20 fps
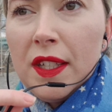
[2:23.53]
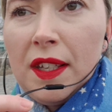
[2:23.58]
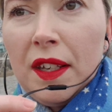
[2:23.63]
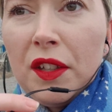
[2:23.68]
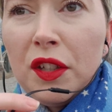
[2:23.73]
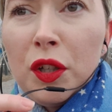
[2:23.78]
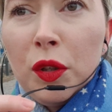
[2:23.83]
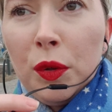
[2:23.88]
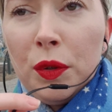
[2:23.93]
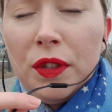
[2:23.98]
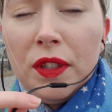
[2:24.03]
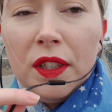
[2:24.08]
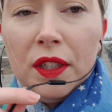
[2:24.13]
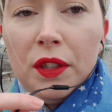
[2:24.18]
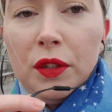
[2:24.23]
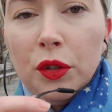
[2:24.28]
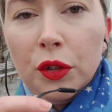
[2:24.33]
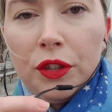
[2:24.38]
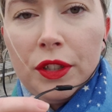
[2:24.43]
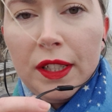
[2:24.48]

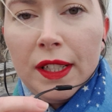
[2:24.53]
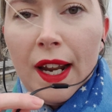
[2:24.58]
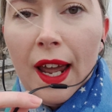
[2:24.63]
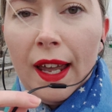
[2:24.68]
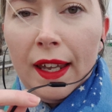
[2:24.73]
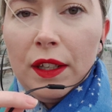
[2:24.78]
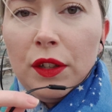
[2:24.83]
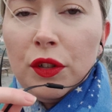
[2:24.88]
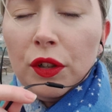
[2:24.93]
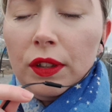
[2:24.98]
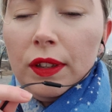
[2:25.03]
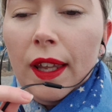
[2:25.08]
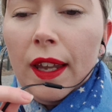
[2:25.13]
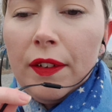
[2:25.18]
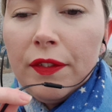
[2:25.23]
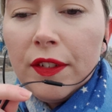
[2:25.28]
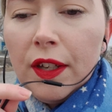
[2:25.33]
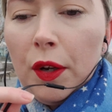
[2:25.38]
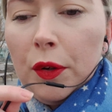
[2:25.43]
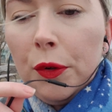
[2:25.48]
excluded or denied or
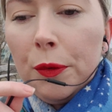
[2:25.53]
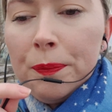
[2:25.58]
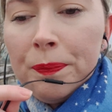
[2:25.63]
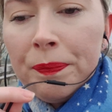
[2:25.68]
left out.